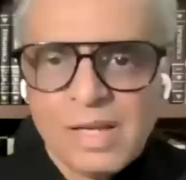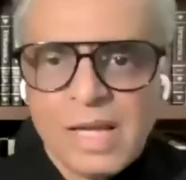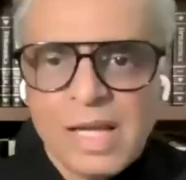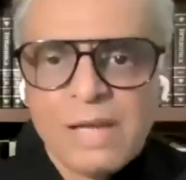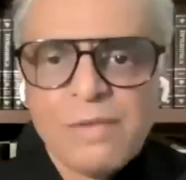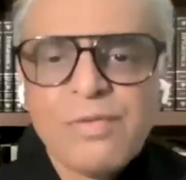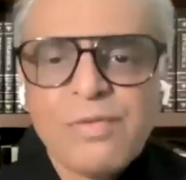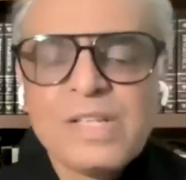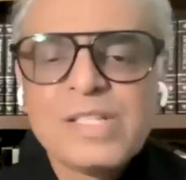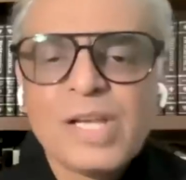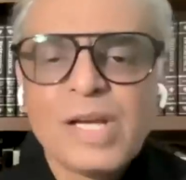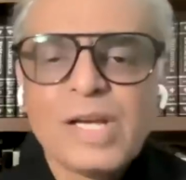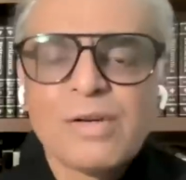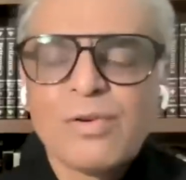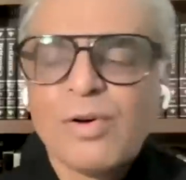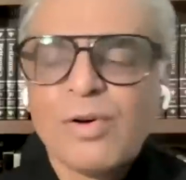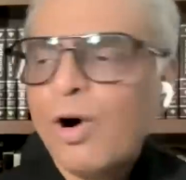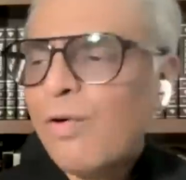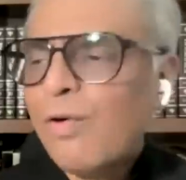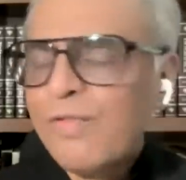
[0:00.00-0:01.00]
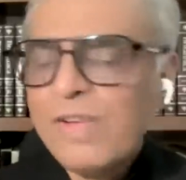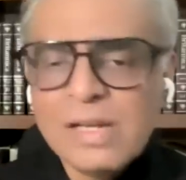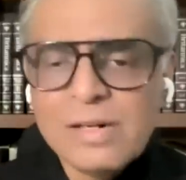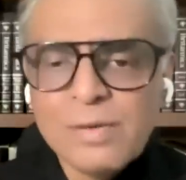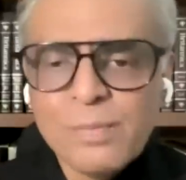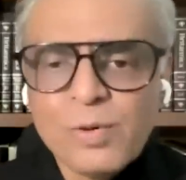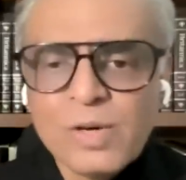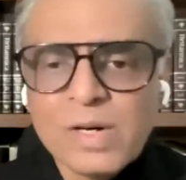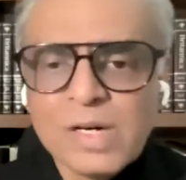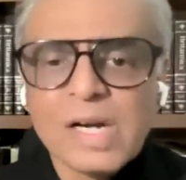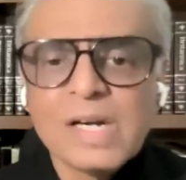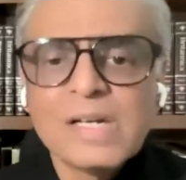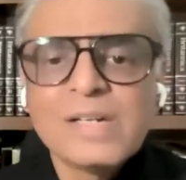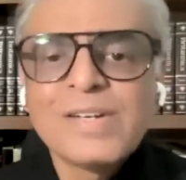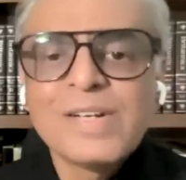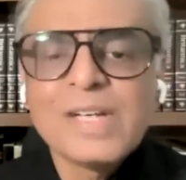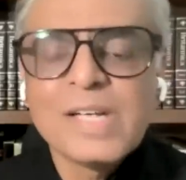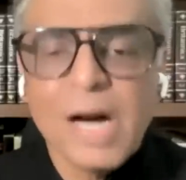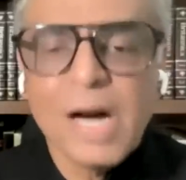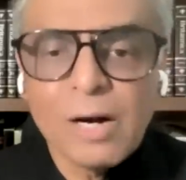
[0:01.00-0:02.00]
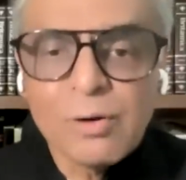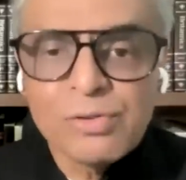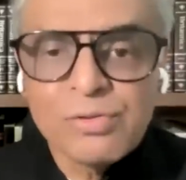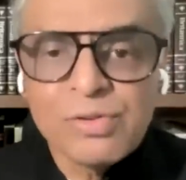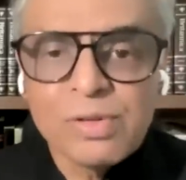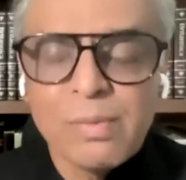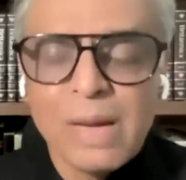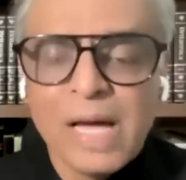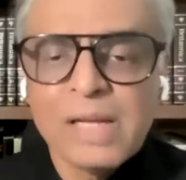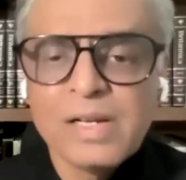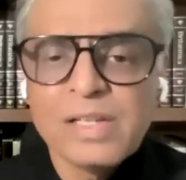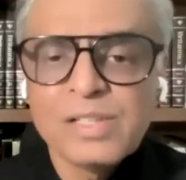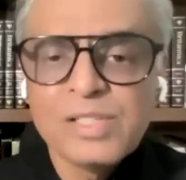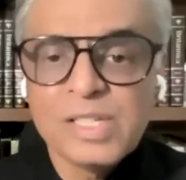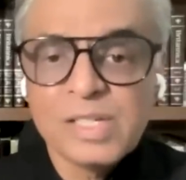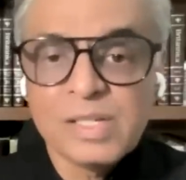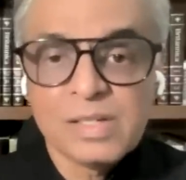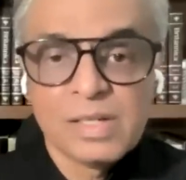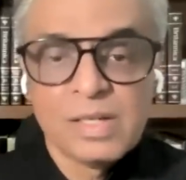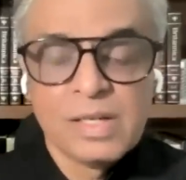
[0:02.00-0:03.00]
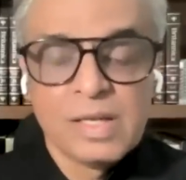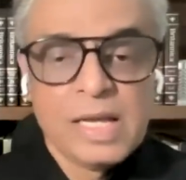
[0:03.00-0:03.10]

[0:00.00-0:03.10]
And we said, oh, we are a poor country. How do we manage it?